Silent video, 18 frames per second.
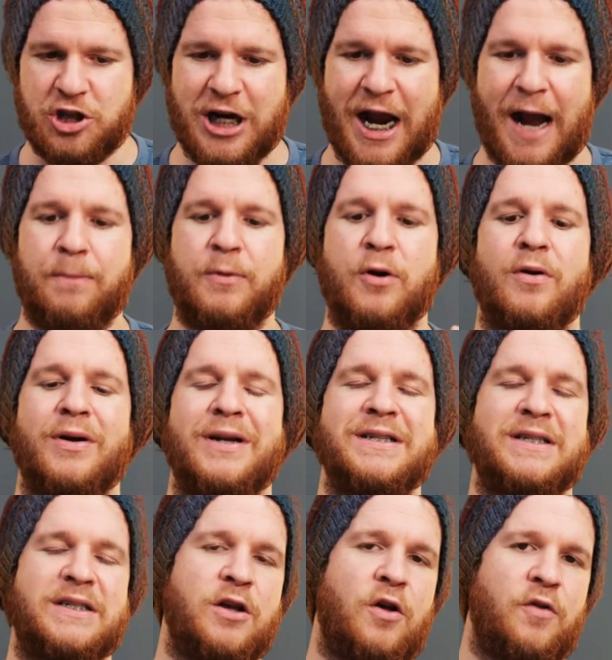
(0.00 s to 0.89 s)
chapter
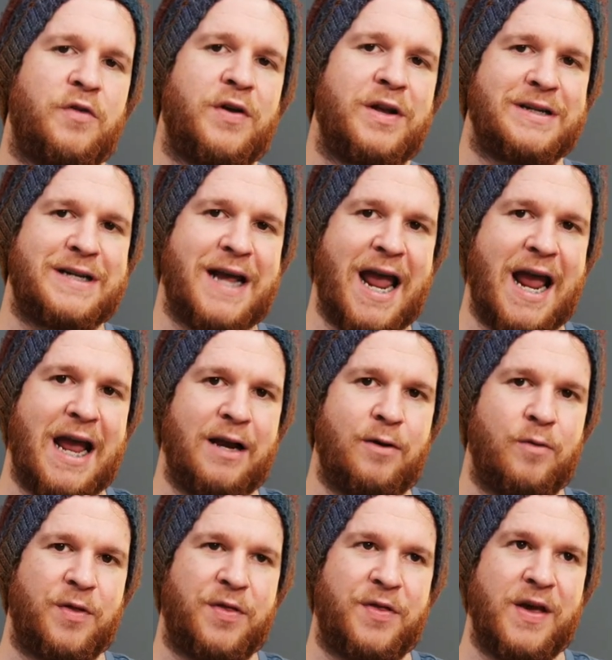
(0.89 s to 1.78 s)
is
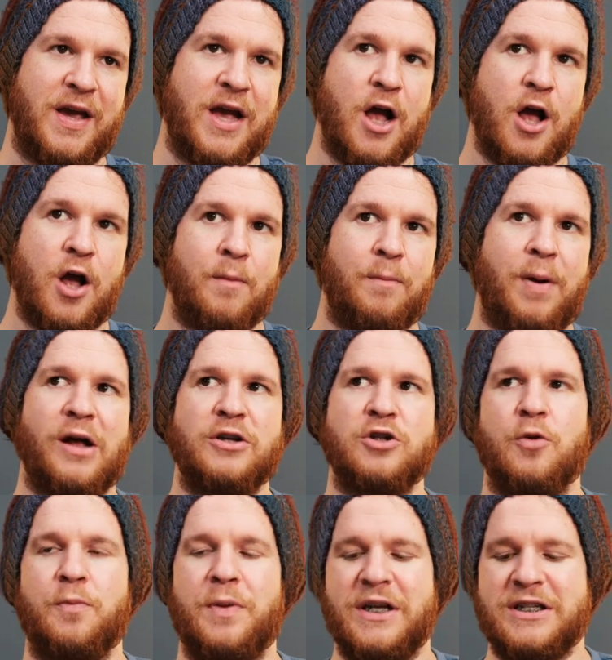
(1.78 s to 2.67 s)
self-contained with the
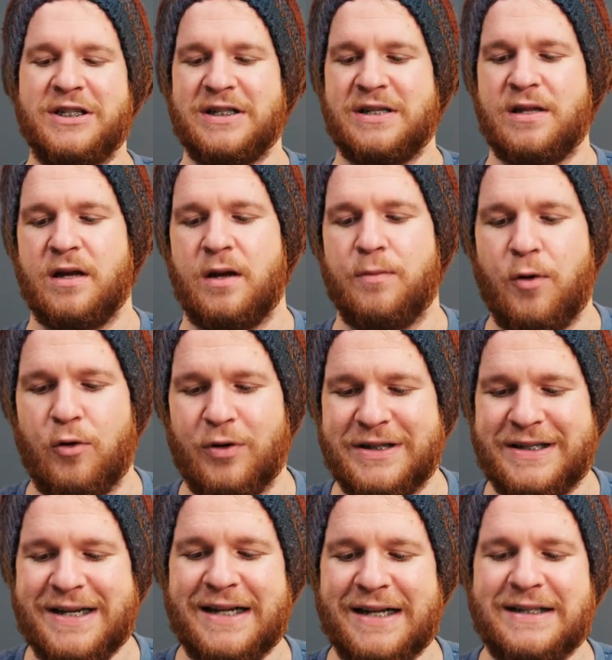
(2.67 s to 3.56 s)
puzzle pieces and the
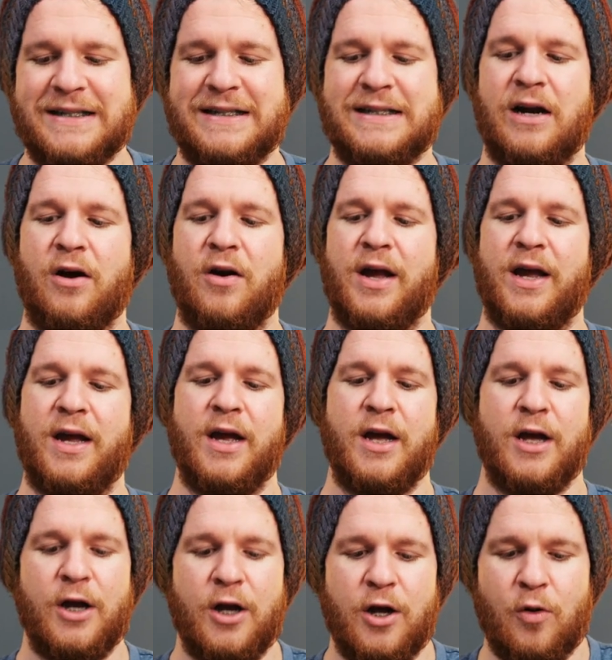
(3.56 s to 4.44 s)
components necessary,
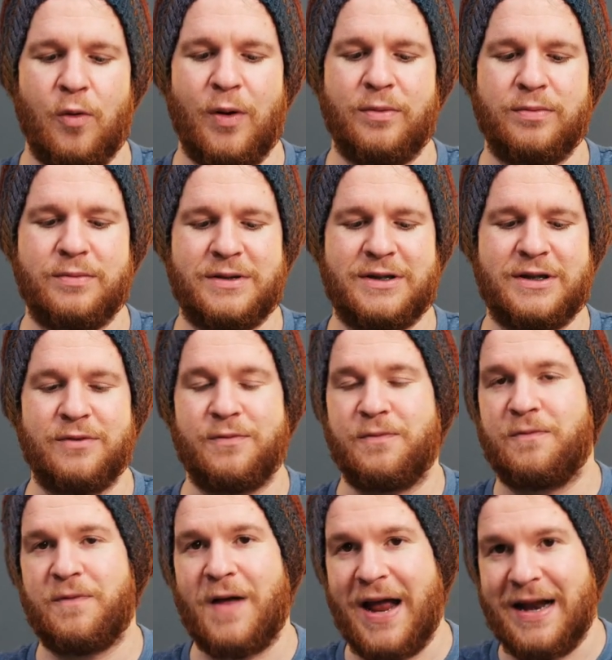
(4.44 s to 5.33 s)
well, to
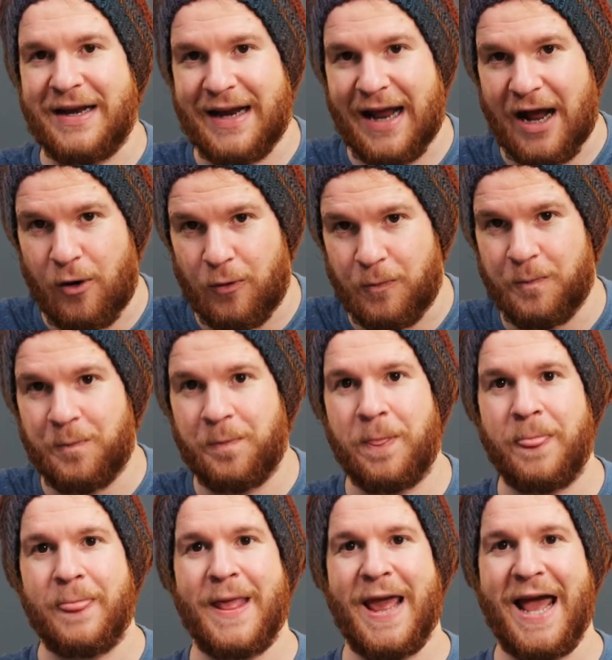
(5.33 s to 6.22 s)
find out
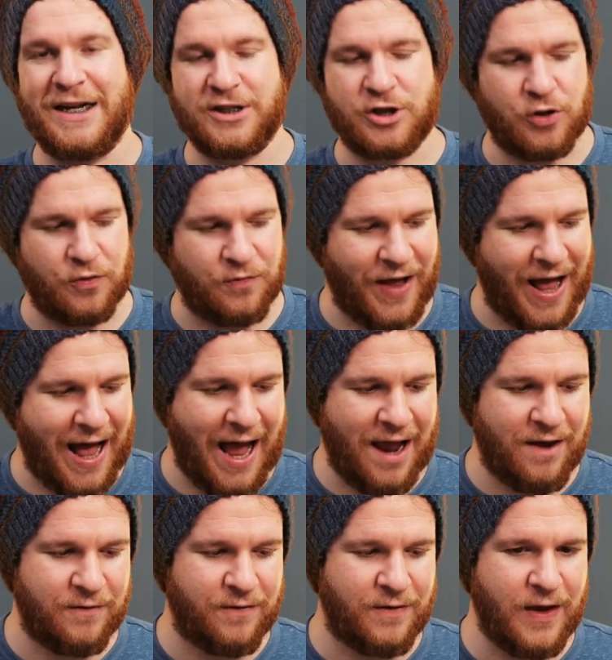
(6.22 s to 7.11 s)
and
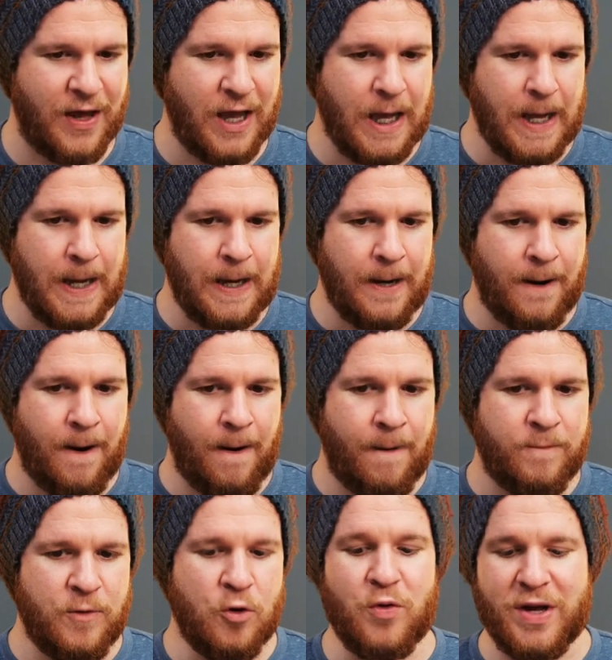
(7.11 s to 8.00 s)
survive.
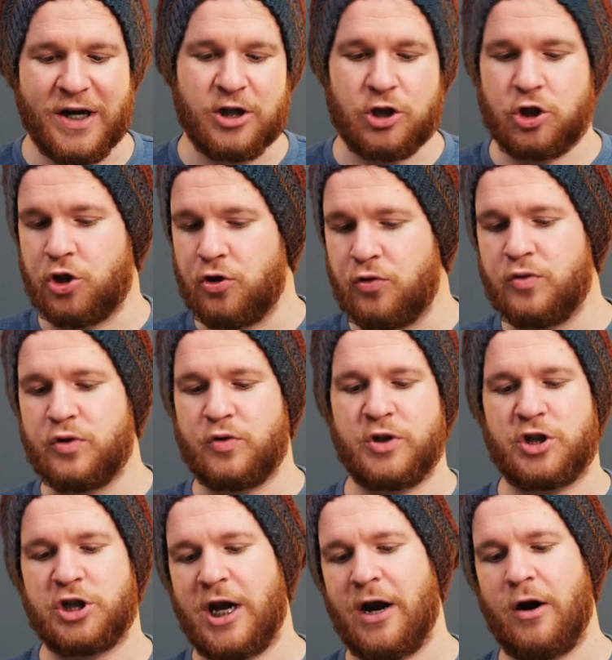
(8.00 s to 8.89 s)
You get to choose
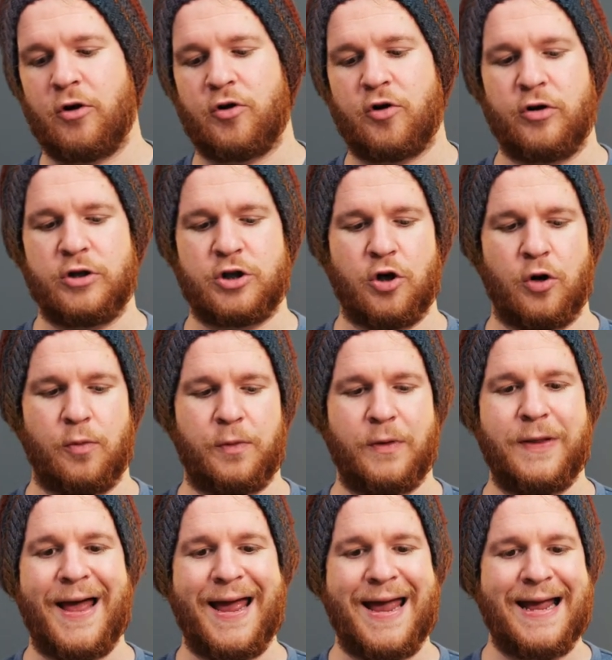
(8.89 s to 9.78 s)
which characters you're
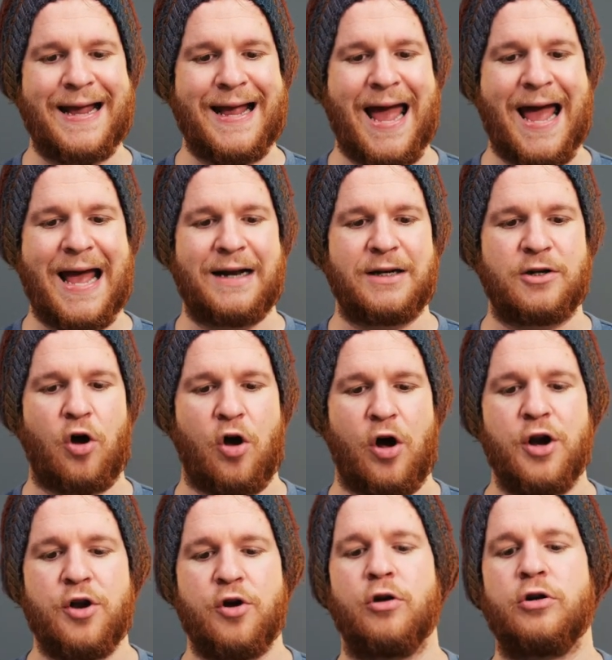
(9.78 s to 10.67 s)
playing, and
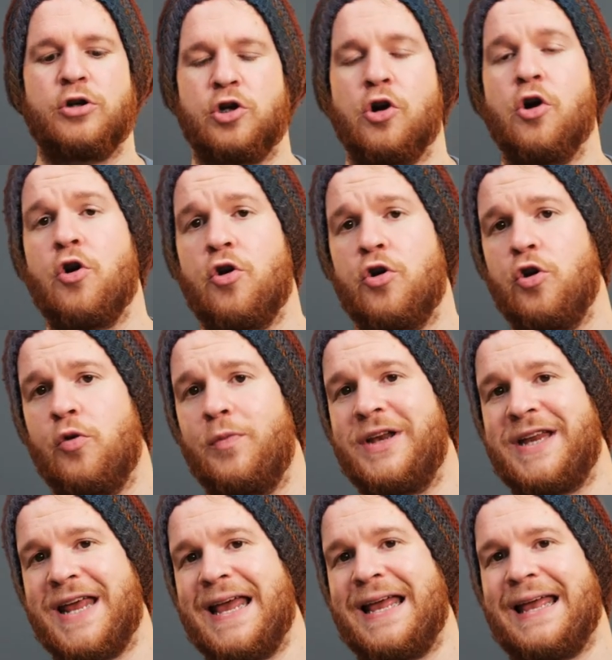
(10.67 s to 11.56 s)
on your turn you'll be
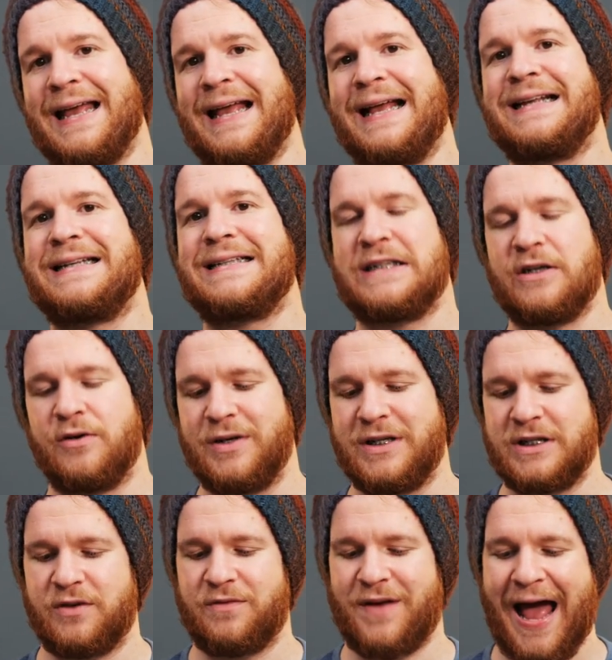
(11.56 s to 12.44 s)
taking a
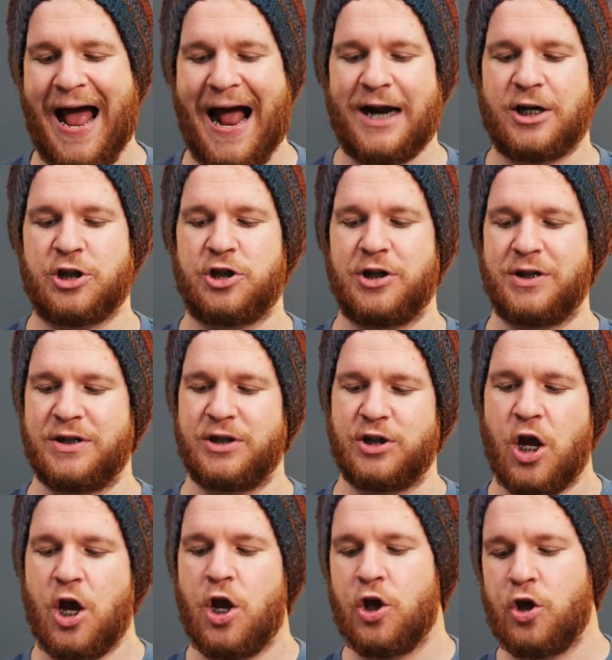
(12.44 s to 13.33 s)
series of
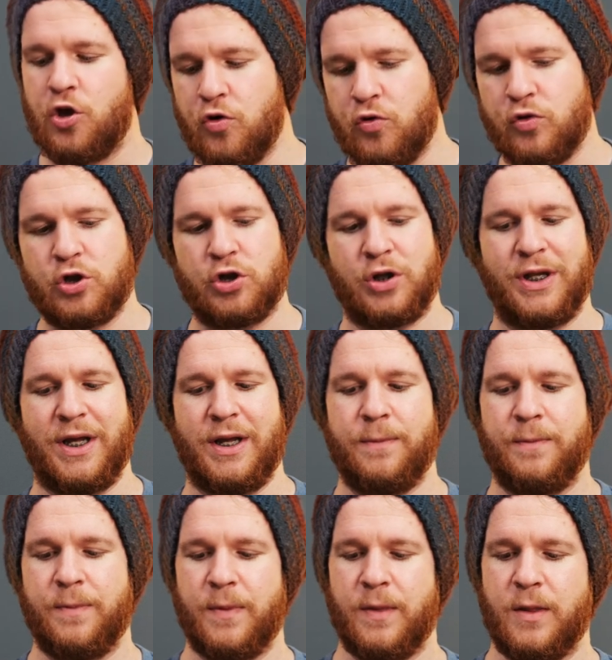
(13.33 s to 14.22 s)
actions. Usually,
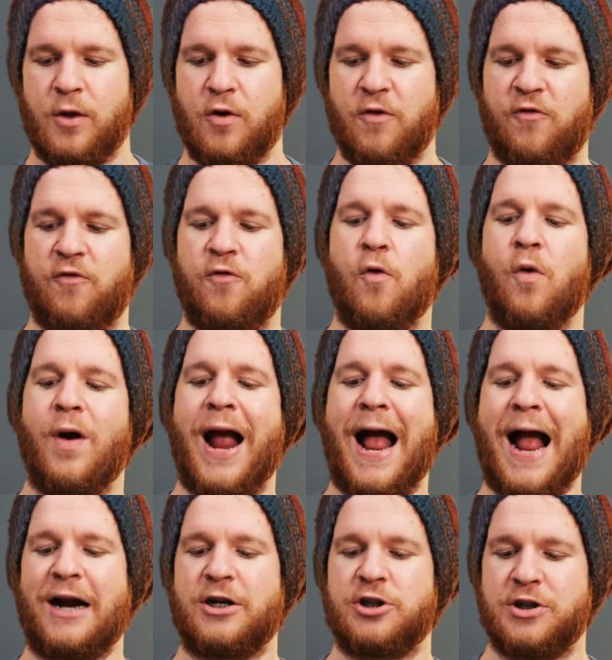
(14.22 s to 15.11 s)
you have 4
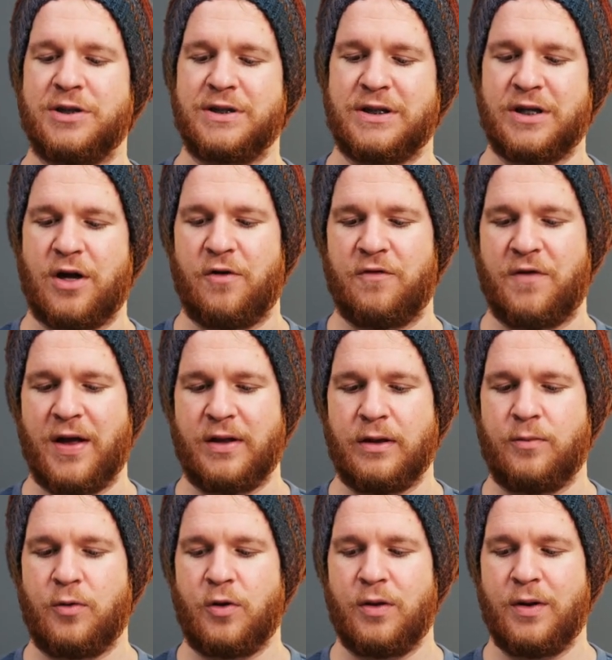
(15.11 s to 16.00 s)
actions
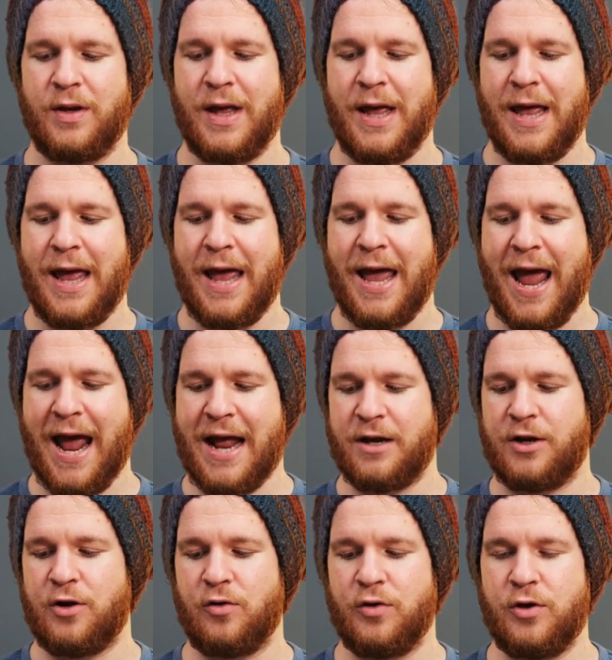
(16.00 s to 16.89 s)
available,
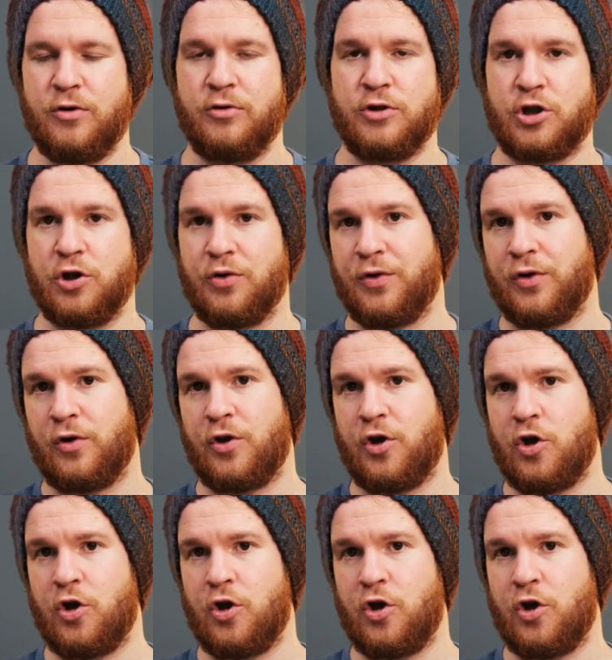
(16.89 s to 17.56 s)
and you'll use your little